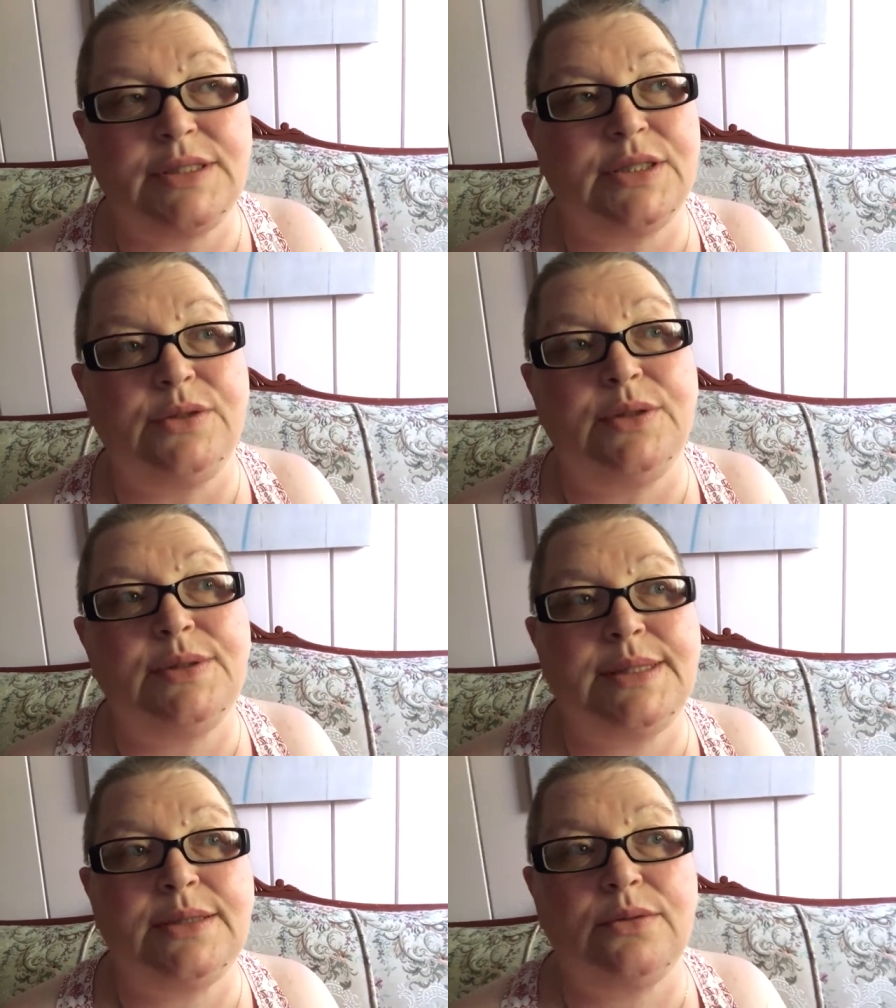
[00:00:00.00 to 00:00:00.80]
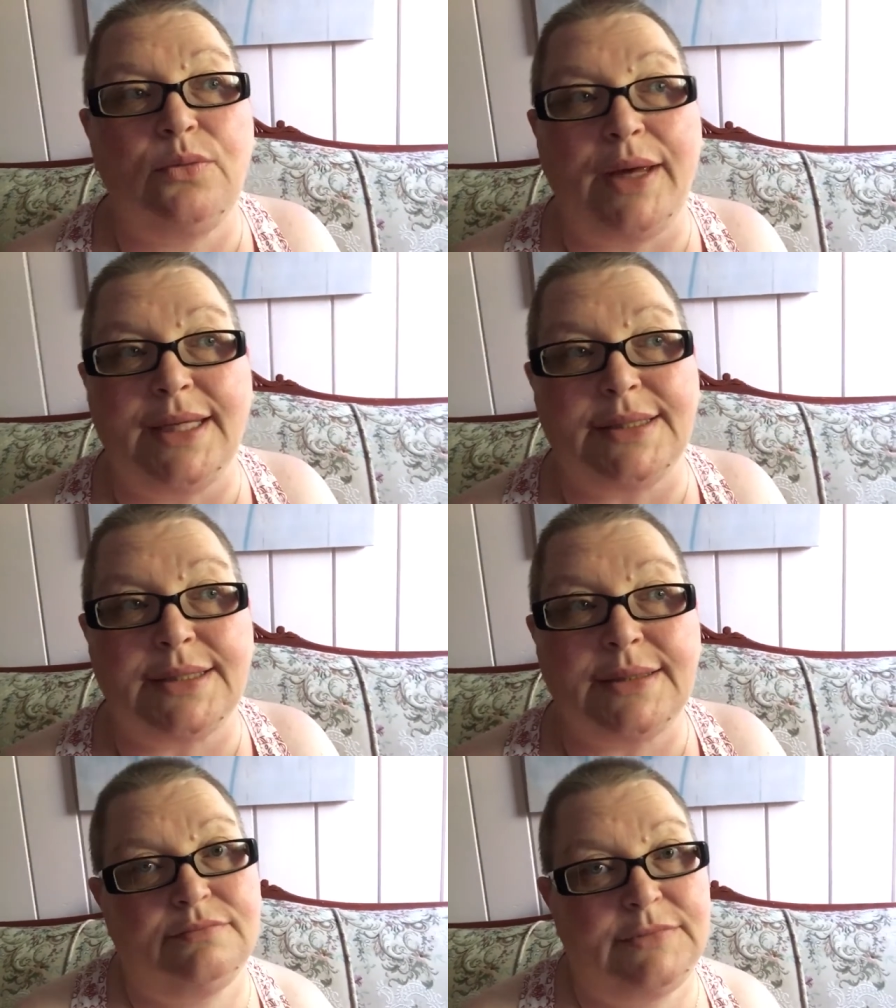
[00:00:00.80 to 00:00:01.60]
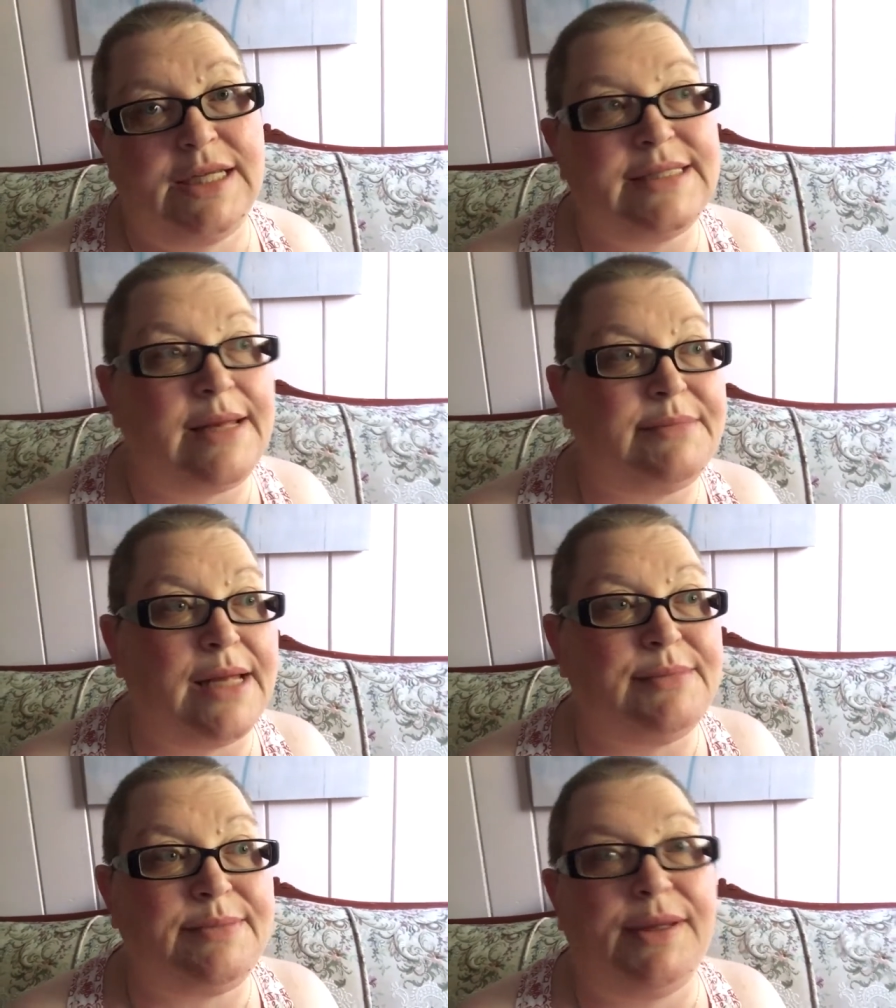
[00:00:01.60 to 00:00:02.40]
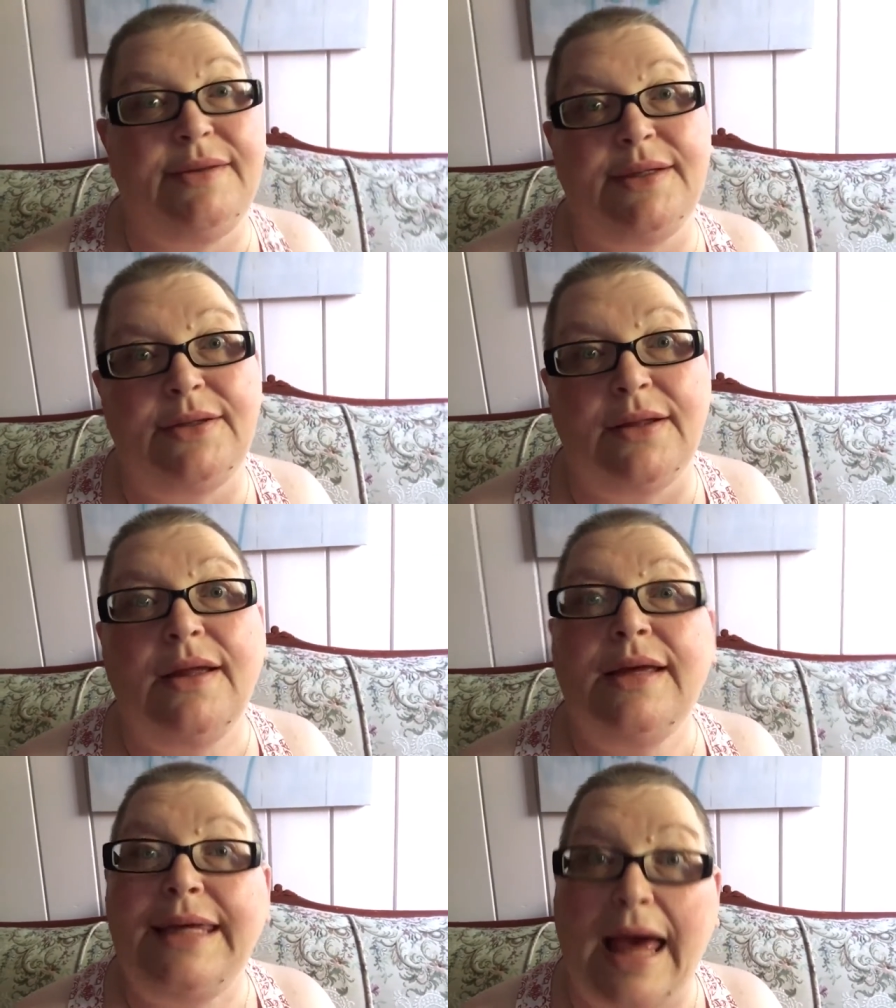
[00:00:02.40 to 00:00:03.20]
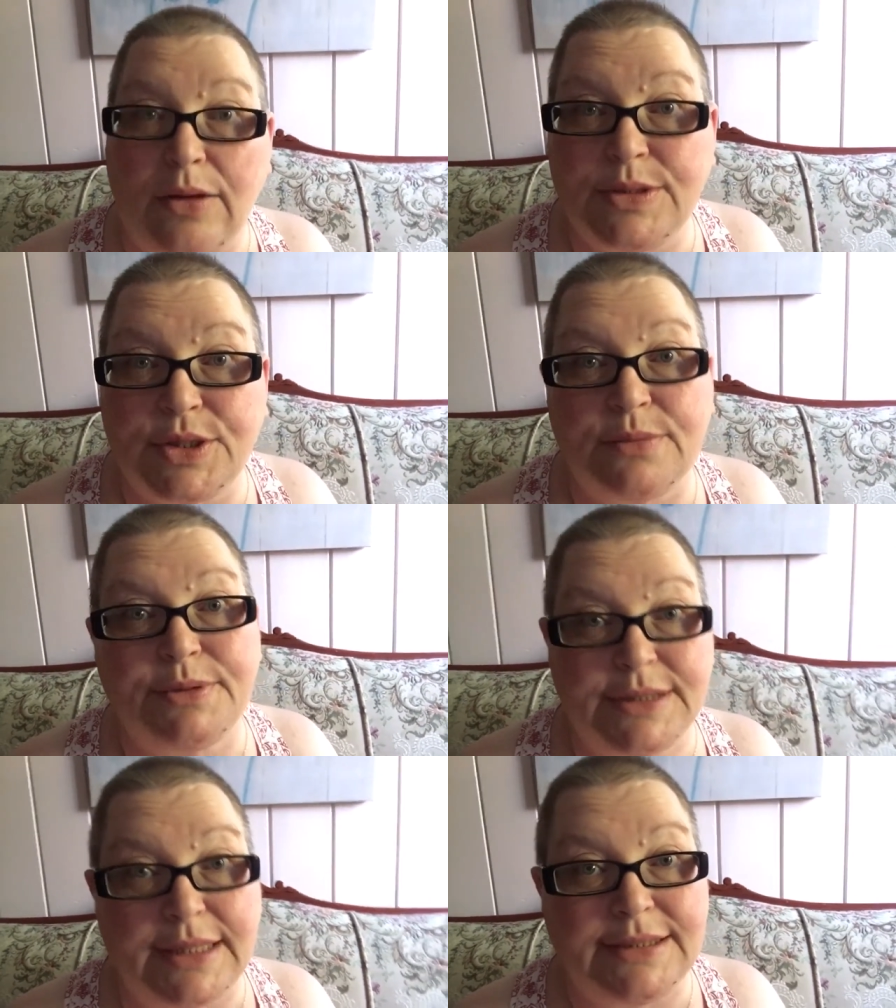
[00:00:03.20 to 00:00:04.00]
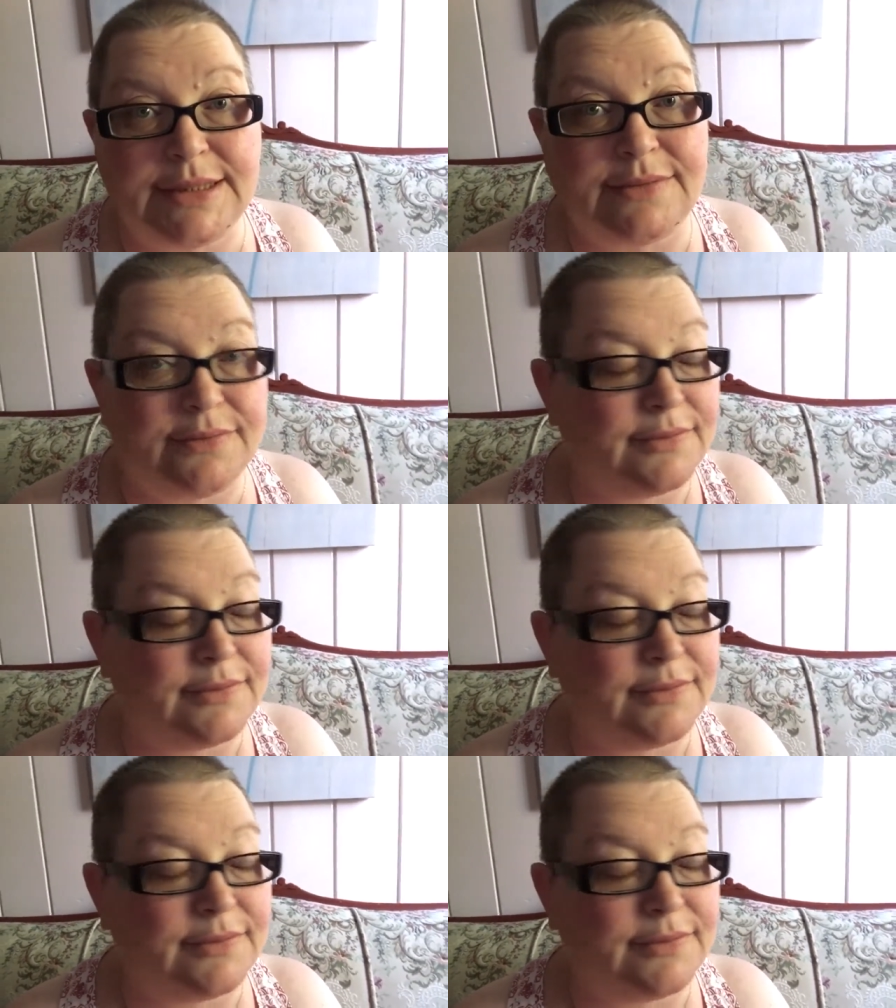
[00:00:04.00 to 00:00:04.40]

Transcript: to lose weight, it can sometimes be a little counterproductive.